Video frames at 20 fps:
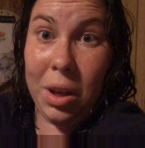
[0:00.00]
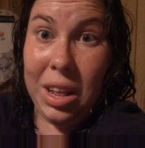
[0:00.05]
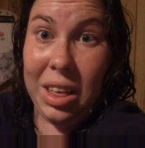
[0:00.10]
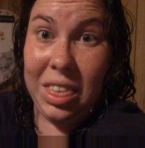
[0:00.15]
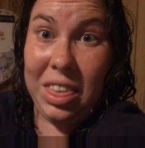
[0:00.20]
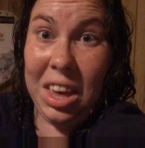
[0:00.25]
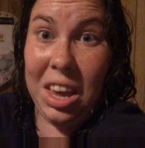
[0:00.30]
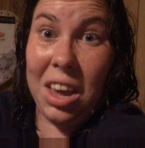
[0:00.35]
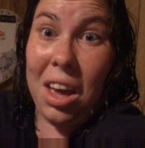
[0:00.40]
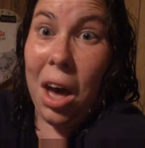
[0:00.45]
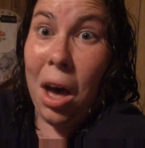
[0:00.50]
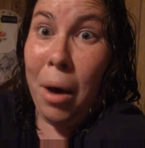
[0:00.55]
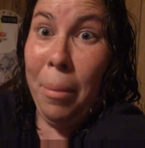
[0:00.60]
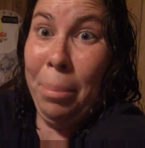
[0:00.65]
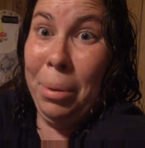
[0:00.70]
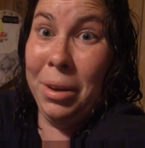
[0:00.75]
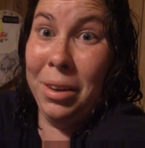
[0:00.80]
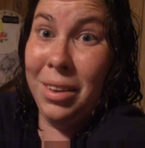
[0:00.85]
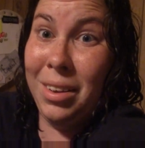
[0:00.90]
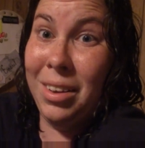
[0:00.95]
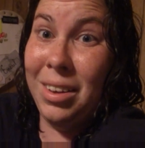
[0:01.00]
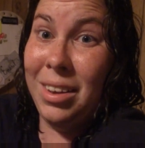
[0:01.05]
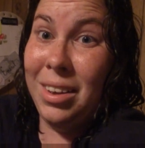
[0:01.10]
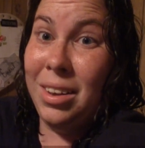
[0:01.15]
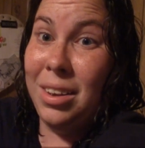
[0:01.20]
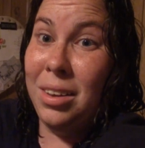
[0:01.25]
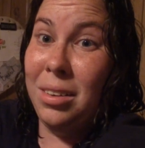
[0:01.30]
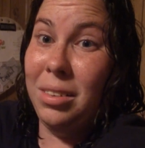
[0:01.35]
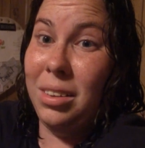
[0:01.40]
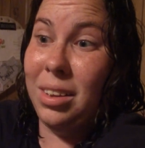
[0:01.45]
anything up
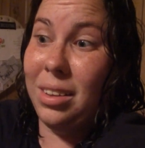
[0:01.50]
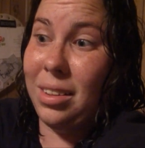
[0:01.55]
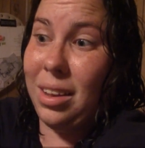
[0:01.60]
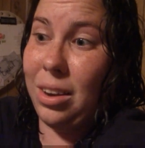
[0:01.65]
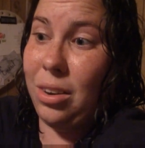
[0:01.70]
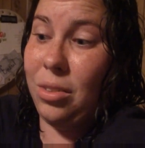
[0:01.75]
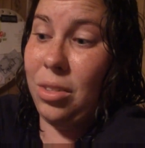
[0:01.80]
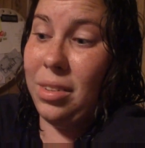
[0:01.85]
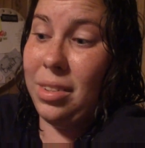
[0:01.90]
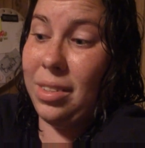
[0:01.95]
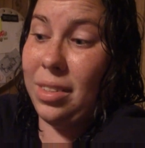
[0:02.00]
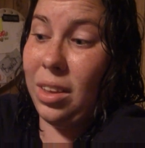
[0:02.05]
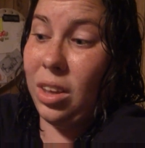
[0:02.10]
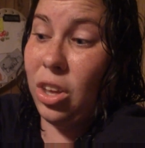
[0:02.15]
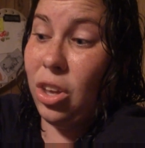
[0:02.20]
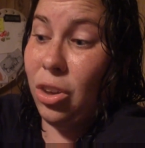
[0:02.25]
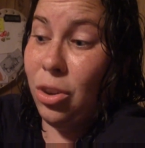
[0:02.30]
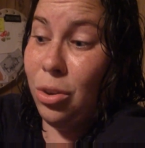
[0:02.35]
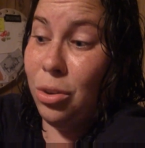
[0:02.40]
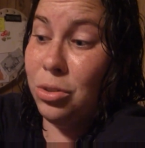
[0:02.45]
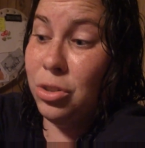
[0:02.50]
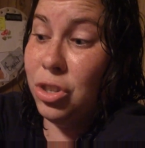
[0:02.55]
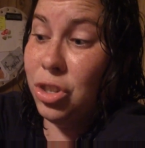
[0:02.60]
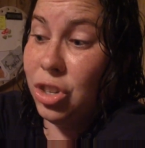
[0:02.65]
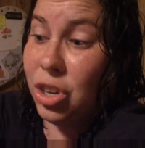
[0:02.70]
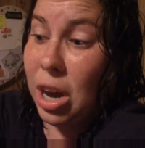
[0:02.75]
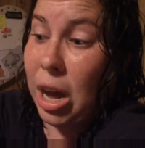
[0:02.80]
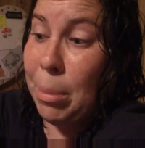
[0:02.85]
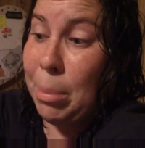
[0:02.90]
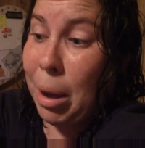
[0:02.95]
because I know this is a huge
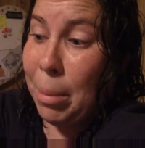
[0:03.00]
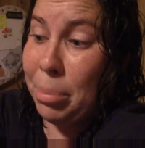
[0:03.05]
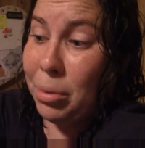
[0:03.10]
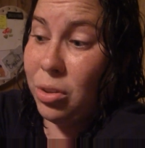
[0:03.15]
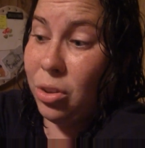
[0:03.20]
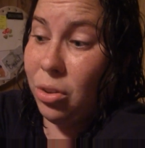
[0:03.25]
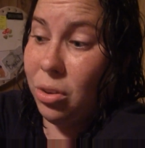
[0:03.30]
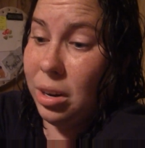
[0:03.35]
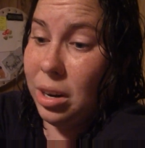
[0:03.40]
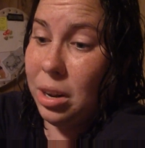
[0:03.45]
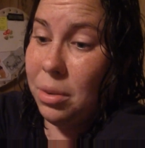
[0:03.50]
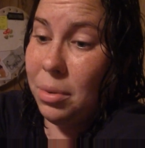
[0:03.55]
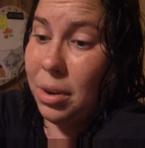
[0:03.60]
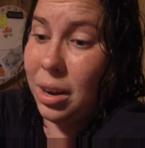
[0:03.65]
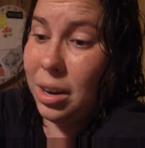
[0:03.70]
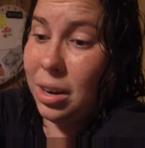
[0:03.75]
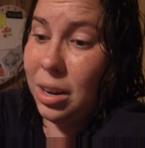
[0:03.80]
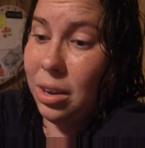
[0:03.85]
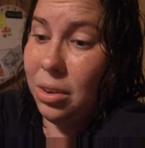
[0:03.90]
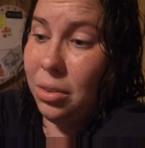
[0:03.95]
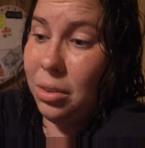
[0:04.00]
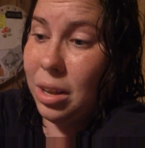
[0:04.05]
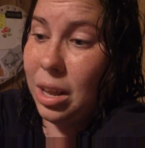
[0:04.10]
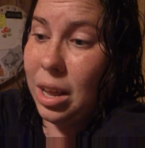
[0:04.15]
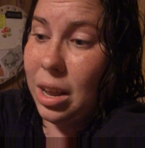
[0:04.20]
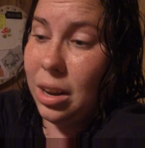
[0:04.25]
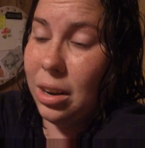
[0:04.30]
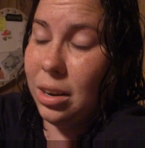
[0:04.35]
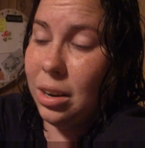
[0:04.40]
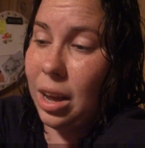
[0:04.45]
job opportunity right now
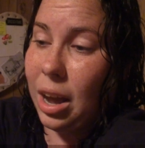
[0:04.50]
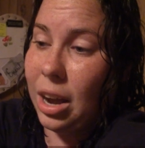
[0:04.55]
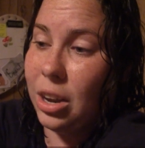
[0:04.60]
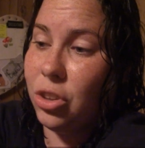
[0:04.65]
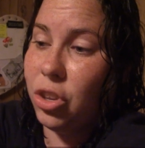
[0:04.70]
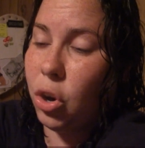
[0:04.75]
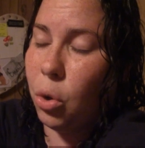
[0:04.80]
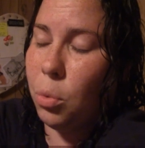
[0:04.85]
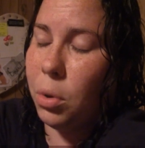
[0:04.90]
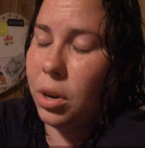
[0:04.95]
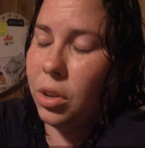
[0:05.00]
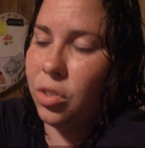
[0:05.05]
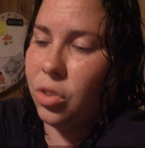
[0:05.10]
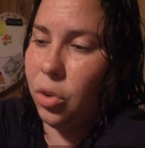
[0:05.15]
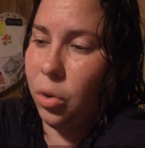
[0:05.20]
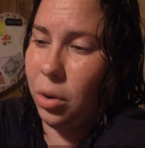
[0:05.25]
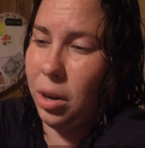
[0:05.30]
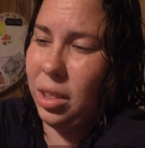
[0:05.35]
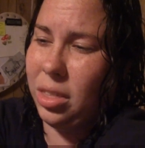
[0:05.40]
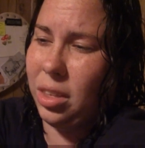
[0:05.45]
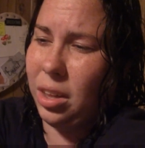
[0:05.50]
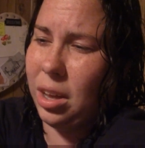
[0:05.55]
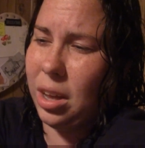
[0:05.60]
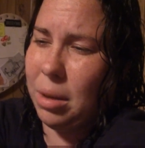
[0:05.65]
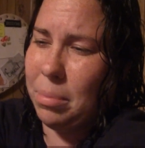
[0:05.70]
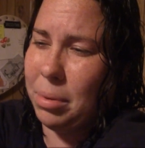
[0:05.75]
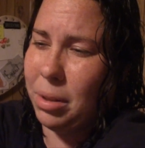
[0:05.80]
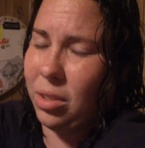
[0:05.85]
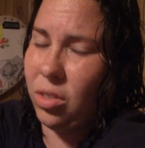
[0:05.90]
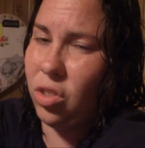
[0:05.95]
and I don't want to screw anything
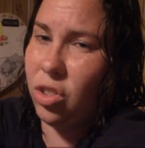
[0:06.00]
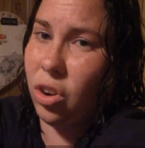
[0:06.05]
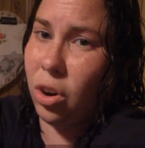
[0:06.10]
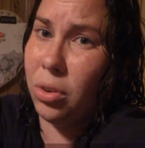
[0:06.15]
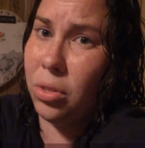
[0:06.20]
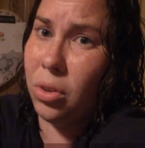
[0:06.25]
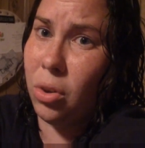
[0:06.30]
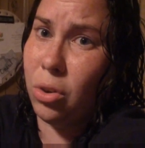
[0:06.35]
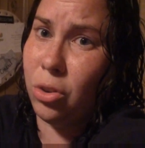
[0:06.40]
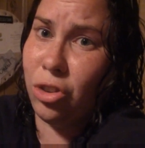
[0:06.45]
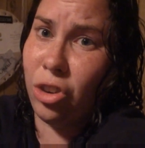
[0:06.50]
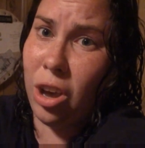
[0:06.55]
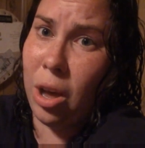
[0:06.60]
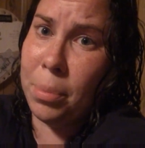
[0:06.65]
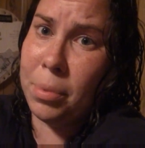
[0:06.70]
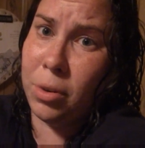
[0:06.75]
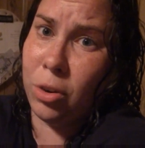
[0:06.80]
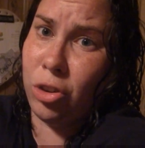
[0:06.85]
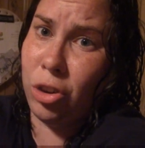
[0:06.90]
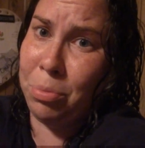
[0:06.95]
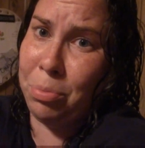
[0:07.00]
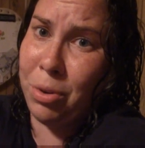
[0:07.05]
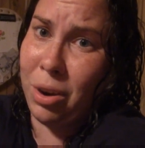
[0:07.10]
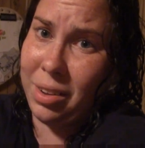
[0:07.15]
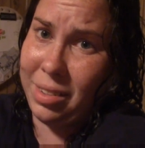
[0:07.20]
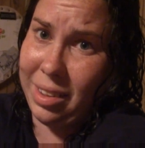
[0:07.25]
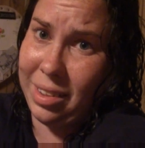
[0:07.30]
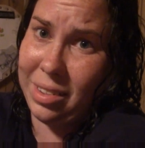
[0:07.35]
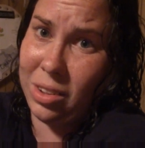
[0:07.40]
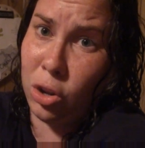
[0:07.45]
up and start the whole job searching
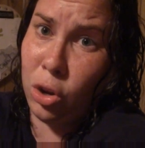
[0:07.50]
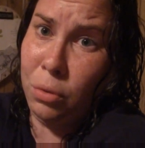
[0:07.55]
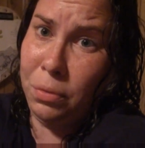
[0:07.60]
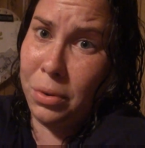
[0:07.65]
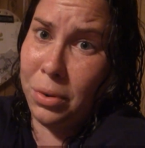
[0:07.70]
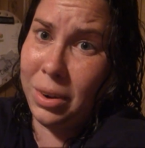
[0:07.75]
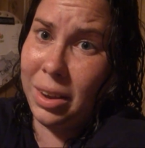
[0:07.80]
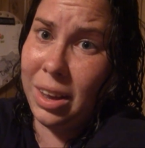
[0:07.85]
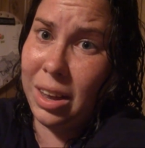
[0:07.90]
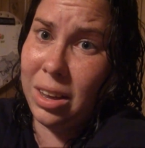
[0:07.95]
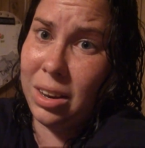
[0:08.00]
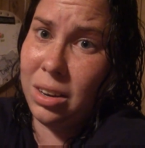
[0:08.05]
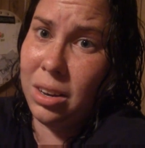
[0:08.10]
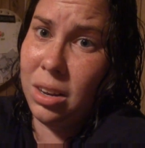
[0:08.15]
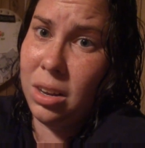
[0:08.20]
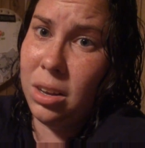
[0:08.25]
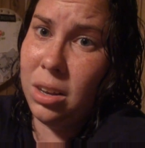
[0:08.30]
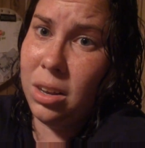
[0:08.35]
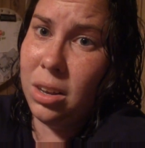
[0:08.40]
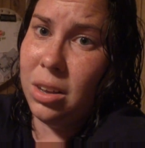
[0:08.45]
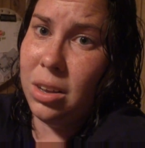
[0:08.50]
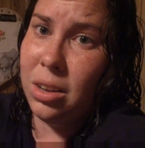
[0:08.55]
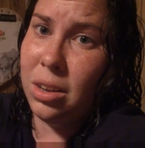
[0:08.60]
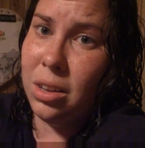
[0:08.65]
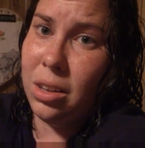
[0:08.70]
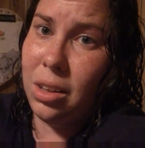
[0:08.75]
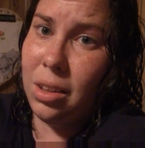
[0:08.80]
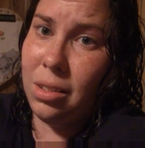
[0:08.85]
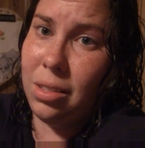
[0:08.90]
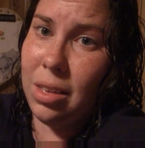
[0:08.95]
process all over again
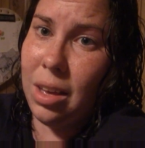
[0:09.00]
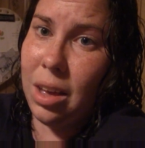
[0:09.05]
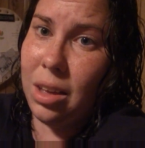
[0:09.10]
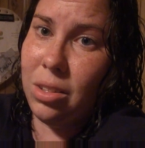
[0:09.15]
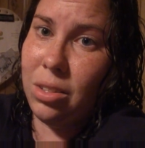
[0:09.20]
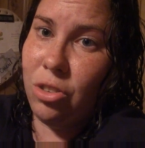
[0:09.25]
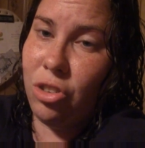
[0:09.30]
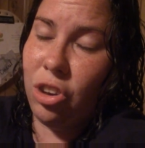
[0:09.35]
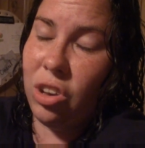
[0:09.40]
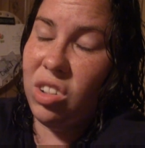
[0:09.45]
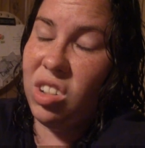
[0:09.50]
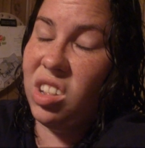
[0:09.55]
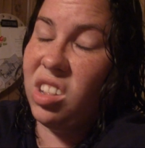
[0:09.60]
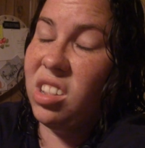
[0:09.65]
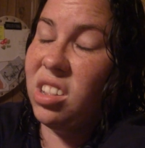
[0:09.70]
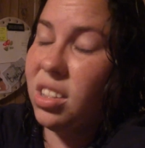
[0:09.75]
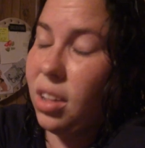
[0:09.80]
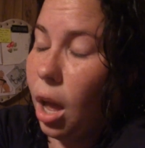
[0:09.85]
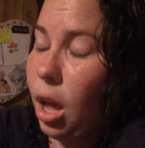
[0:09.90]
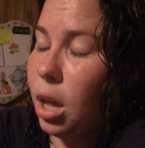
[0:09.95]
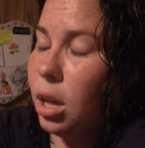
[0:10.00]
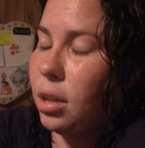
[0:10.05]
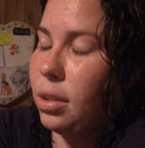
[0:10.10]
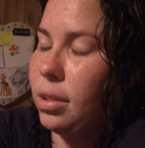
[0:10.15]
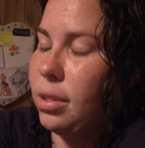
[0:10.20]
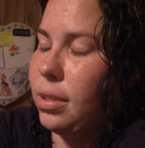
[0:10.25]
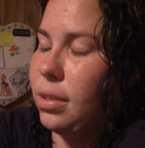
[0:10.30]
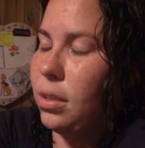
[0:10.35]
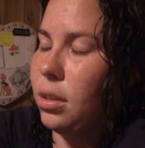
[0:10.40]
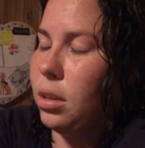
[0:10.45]
because that just
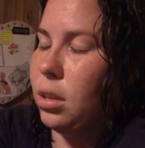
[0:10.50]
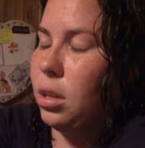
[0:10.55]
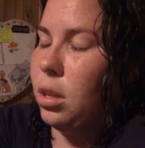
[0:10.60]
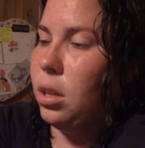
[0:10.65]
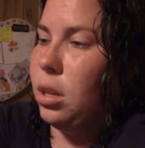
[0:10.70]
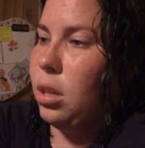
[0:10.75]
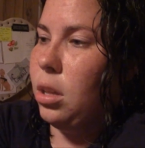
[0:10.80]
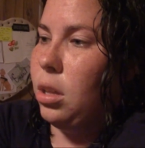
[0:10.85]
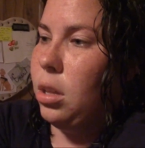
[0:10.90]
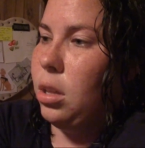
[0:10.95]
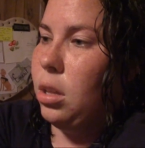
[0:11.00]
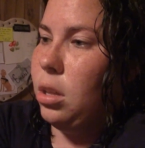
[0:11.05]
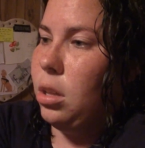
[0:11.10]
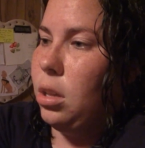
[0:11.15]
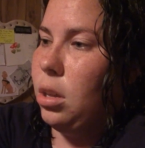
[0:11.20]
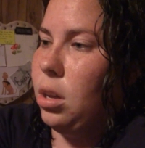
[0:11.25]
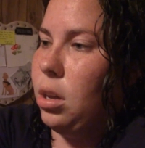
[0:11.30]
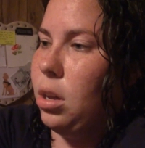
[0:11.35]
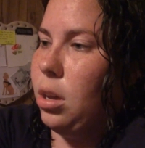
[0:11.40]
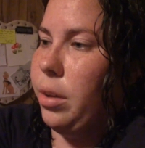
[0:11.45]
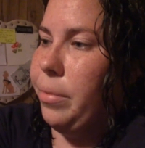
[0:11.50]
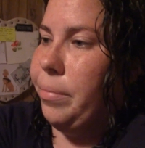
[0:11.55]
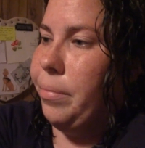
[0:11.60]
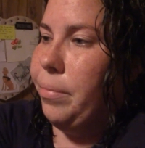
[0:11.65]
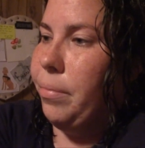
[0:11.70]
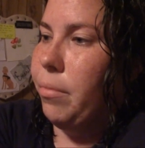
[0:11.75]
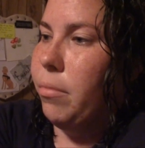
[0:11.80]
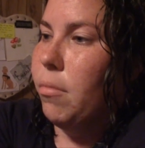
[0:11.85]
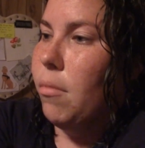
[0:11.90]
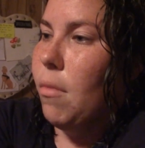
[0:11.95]
sucks. Um,